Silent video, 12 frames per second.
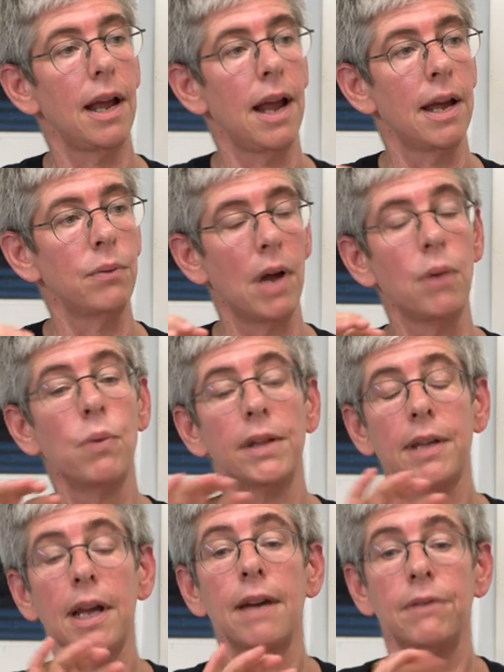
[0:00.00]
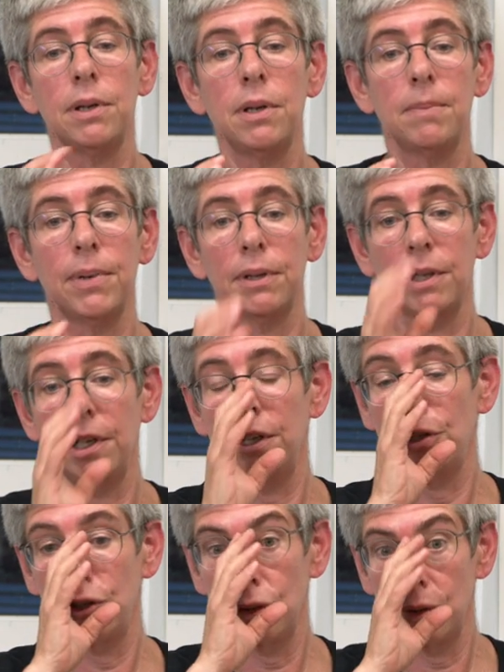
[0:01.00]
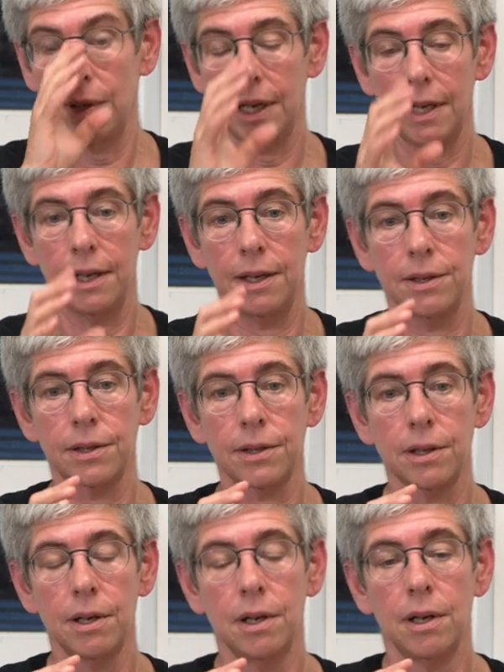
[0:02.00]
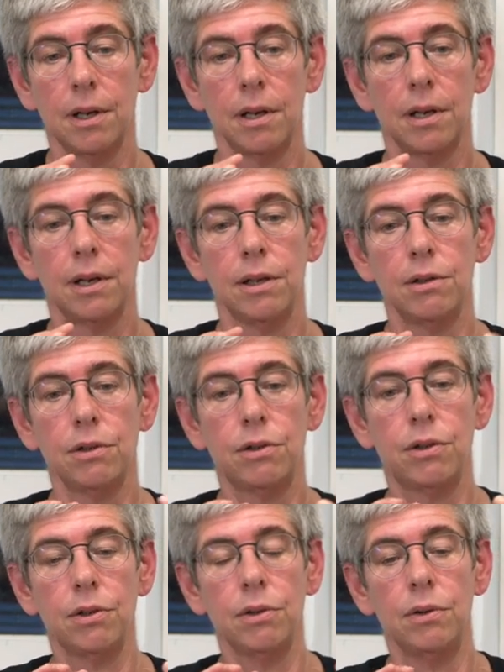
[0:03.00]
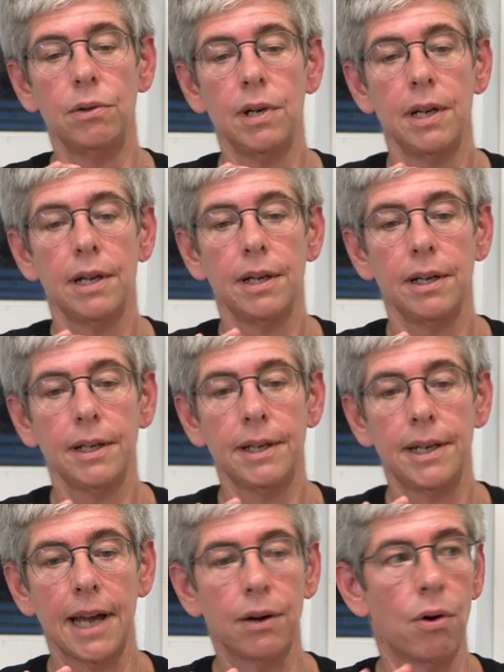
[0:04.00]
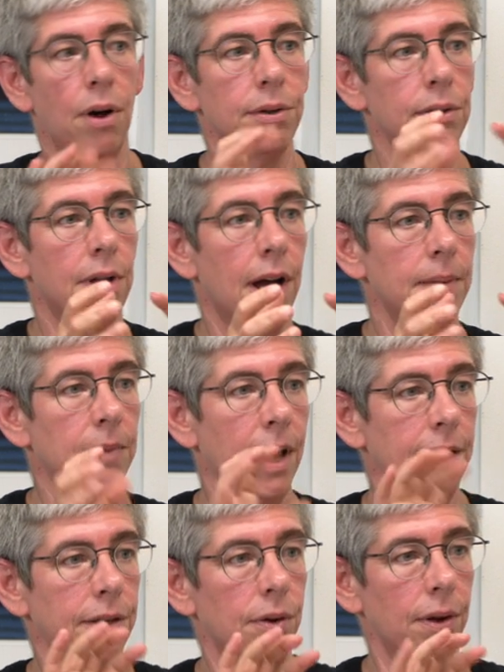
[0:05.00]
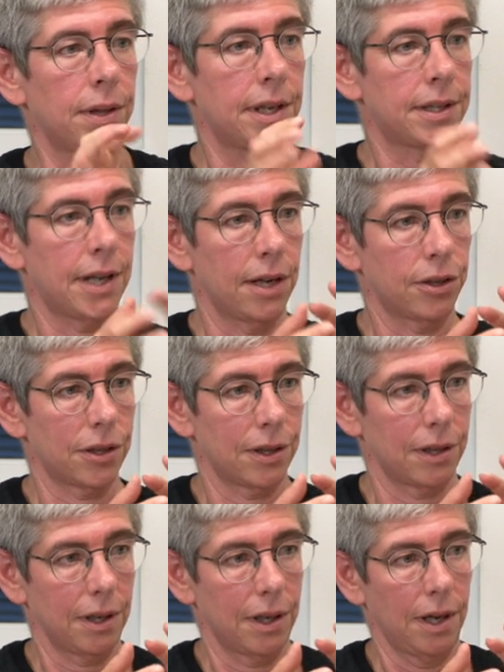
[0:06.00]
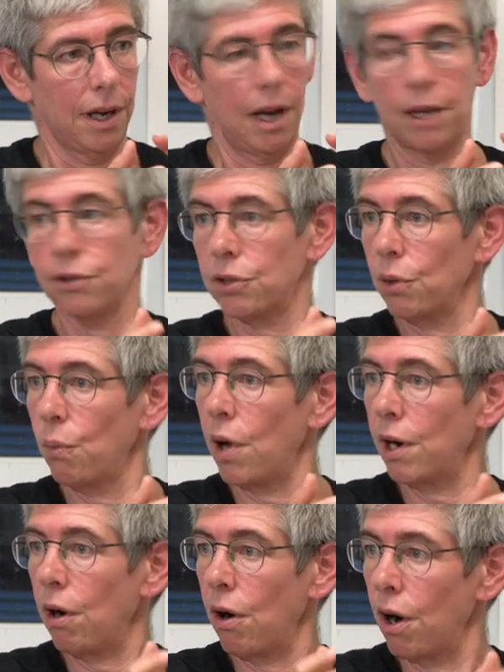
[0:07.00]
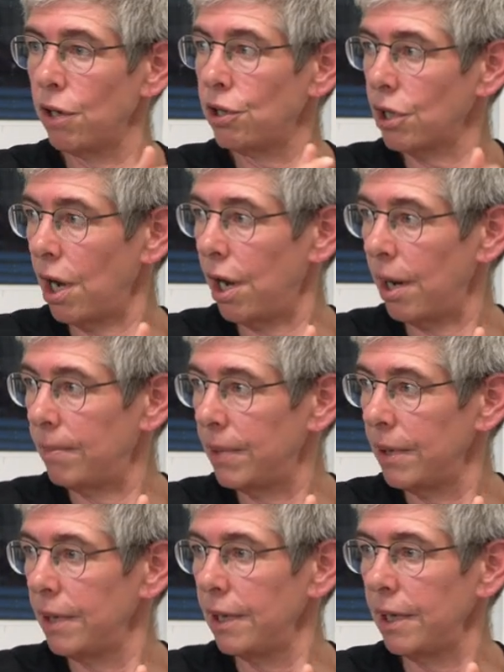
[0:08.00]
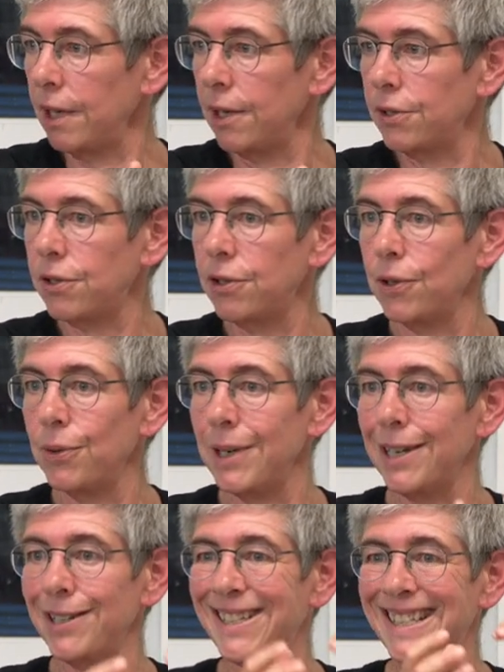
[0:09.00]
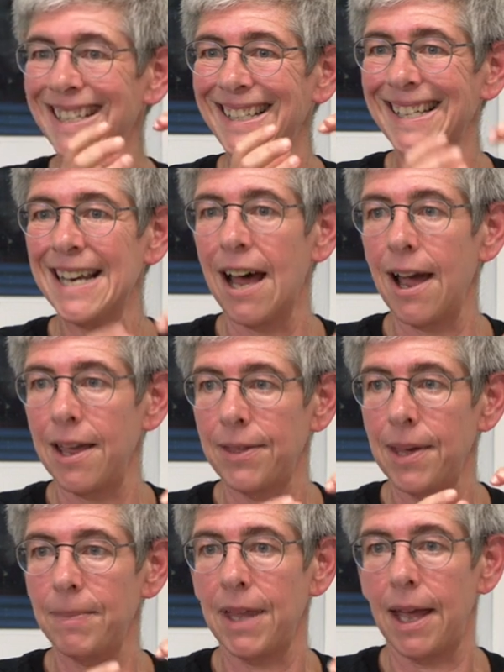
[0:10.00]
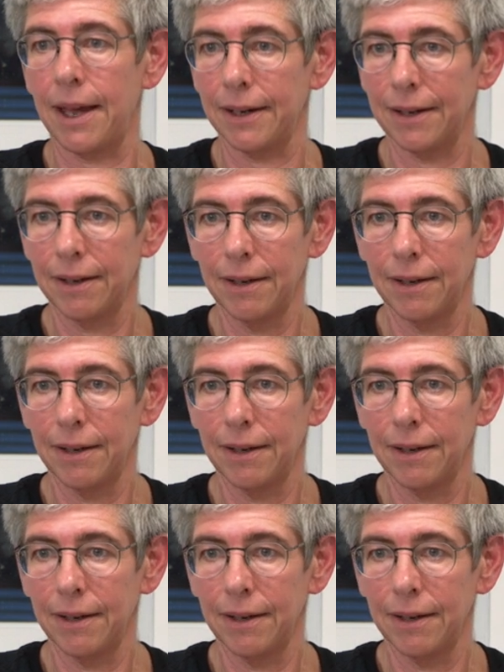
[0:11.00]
and, and what they have the ability to do is to get all the limelight and all the attention. And so what our job is to is to deny them that.